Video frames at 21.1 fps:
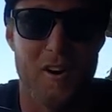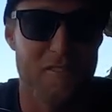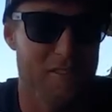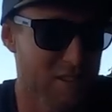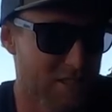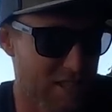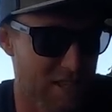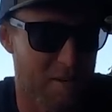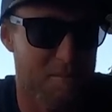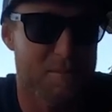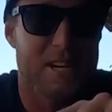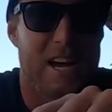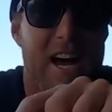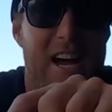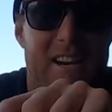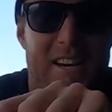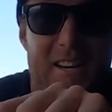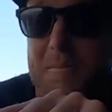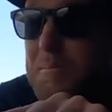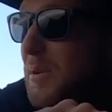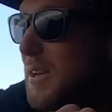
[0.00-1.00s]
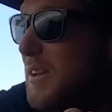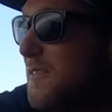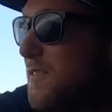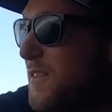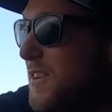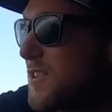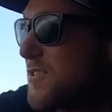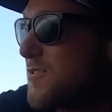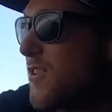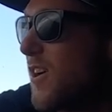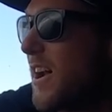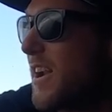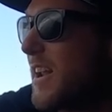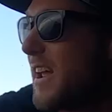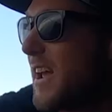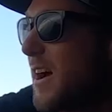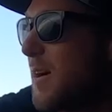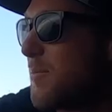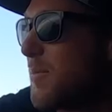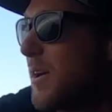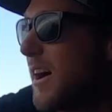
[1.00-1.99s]
Obviously, I'm targeting big fish right
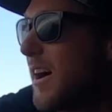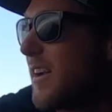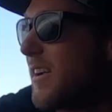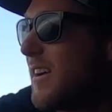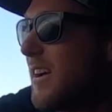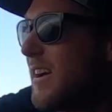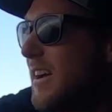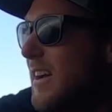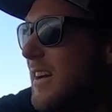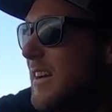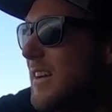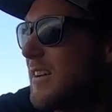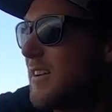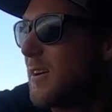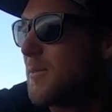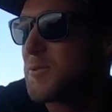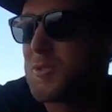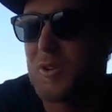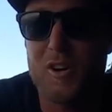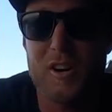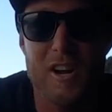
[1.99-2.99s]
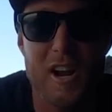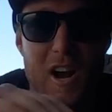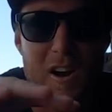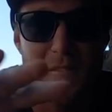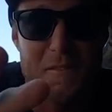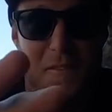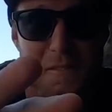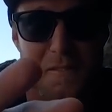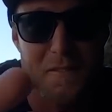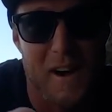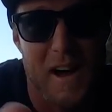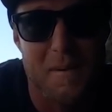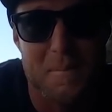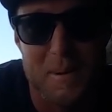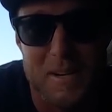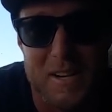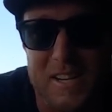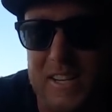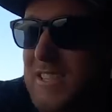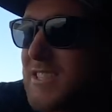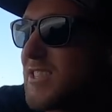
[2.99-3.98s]
now, but I'm sort of going for fun
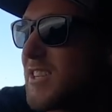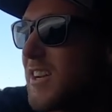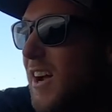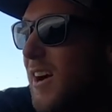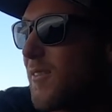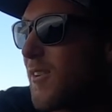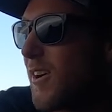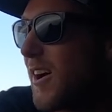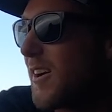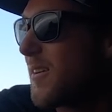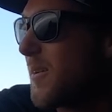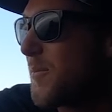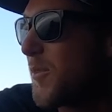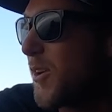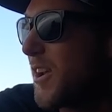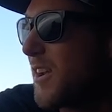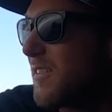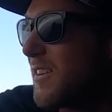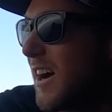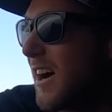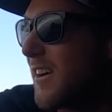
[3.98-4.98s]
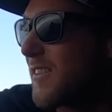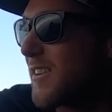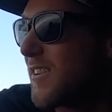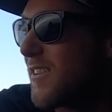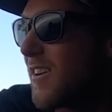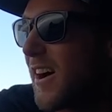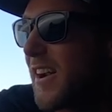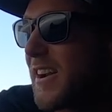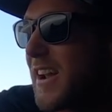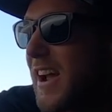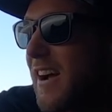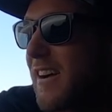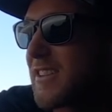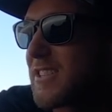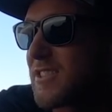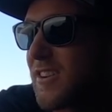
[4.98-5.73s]
because, you know what, I'm not even hungry right now.